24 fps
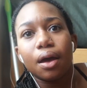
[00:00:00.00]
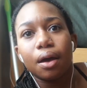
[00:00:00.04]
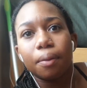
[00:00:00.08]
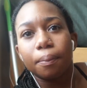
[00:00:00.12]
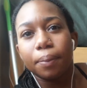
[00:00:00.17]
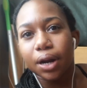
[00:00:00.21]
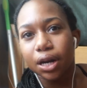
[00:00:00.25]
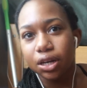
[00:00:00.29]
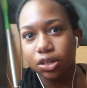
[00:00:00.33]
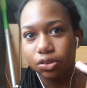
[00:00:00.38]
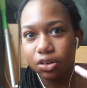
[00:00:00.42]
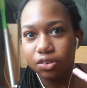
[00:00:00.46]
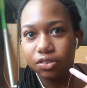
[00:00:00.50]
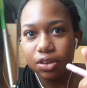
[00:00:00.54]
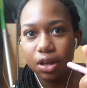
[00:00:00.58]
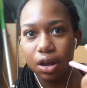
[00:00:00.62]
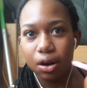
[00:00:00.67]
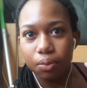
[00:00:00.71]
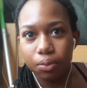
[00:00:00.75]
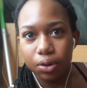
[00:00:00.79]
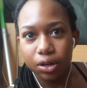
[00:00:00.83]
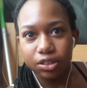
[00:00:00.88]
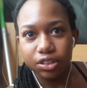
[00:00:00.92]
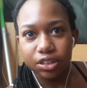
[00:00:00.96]
But I do have a lot
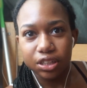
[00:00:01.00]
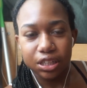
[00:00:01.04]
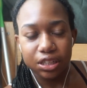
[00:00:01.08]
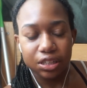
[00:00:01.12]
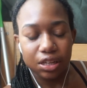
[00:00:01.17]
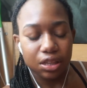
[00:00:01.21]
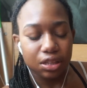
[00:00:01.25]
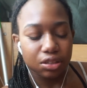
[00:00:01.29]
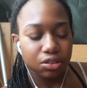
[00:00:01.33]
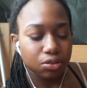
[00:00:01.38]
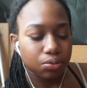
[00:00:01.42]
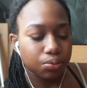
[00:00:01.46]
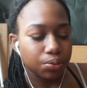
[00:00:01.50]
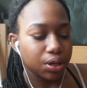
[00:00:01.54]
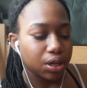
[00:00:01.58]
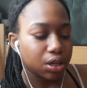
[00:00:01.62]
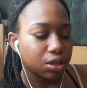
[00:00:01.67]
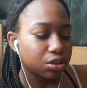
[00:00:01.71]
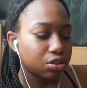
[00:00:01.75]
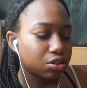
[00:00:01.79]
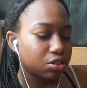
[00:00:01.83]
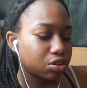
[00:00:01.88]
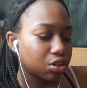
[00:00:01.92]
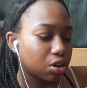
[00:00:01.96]
of work to get done this
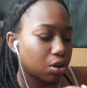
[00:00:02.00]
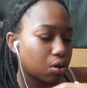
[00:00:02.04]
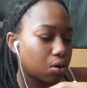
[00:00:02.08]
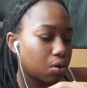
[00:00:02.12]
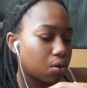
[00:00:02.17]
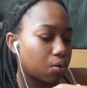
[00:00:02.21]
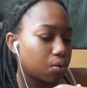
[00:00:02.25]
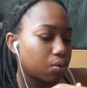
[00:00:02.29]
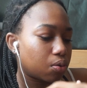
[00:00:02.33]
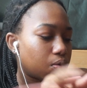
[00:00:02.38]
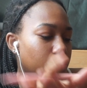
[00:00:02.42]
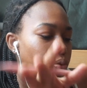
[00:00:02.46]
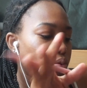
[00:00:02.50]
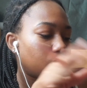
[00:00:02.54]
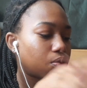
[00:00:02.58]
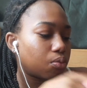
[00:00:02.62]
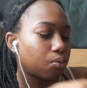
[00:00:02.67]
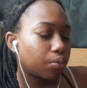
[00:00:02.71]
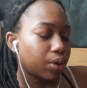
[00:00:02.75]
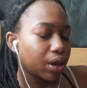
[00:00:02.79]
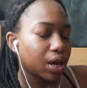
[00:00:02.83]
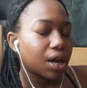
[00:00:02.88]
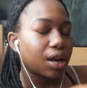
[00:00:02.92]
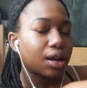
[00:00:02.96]
week, so
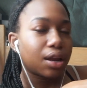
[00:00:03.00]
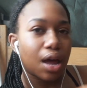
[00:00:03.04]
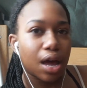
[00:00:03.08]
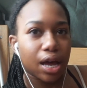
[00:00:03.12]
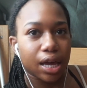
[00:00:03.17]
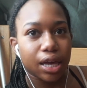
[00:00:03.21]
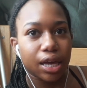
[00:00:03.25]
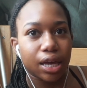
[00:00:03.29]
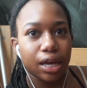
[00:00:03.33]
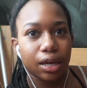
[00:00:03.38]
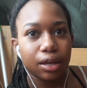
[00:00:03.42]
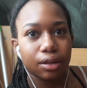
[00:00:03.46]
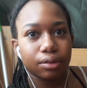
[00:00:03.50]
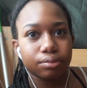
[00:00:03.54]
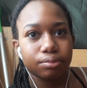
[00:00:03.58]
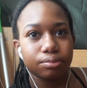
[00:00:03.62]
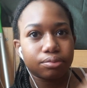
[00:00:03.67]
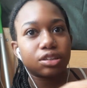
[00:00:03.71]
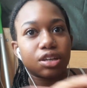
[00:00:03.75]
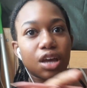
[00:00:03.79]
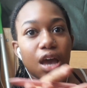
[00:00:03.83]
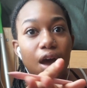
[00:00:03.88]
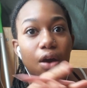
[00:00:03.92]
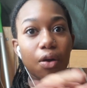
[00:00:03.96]
we gotta lock in.
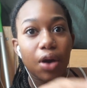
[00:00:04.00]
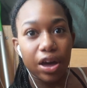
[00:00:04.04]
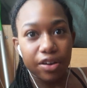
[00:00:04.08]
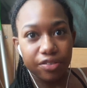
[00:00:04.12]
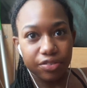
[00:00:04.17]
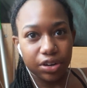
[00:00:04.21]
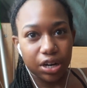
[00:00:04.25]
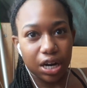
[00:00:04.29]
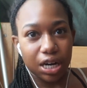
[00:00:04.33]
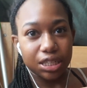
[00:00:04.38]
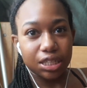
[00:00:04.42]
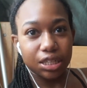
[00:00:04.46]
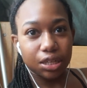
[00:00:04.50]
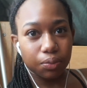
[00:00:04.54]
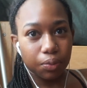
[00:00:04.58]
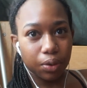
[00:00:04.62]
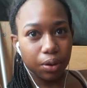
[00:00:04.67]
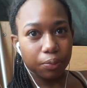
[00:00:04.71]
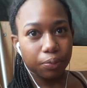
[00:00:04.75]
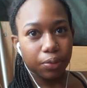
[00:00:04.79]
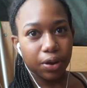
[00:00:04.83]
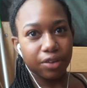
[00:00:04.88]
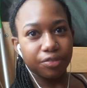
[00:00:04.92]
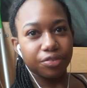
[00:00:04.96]
However, I did
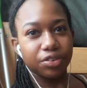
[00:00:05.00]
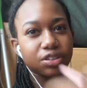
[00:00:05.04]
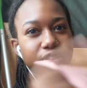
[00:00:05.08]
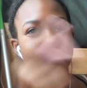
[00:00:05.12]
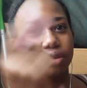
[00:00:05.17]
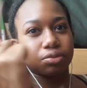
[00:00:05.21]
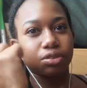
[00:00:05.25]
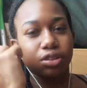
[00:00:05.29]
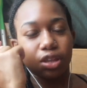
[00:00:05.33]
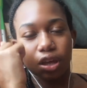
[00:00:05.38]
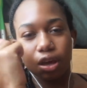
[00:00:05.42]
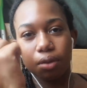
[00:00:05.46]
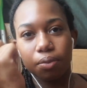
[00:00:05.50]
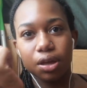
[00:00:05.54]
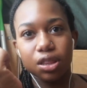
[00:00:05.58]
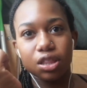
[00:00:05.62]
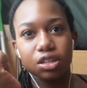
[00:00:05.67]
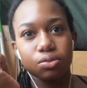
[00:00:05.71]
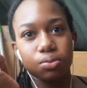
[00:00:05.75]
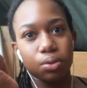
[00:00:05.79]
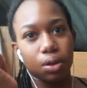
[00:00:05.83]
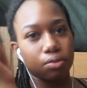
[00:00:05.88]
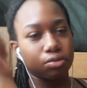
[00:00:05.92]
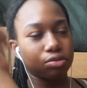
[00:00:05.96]
want to preface, I was thinking about
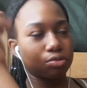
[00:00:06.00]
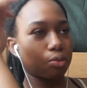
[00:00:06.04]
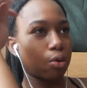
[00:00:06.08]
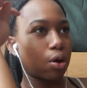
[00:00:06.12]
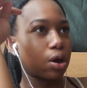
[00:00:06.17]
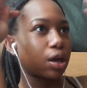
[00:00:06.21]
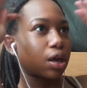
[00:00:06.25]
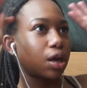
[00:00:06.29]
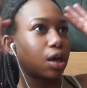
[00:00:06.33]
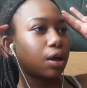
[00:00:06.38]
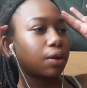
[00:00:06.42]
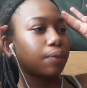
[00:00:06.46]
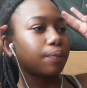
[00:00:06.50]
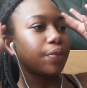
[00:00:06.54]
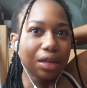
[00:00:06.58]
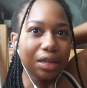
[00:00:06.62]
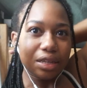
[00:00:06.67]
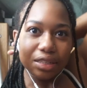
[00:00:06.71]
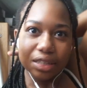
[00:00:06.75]
this while I was walking.